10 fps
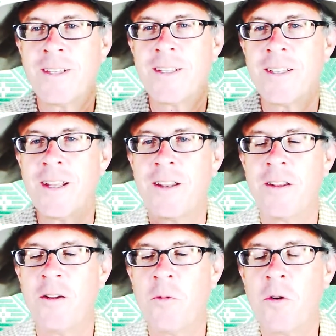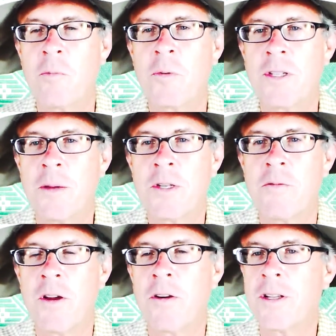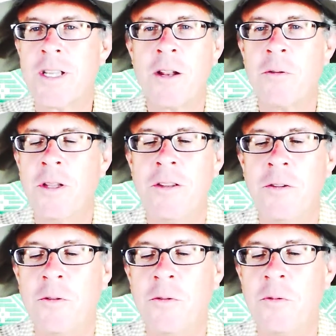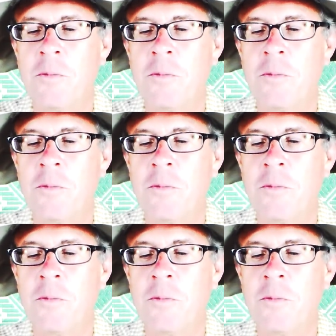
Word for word: this is it. No more perception of arrogance. I don't need to.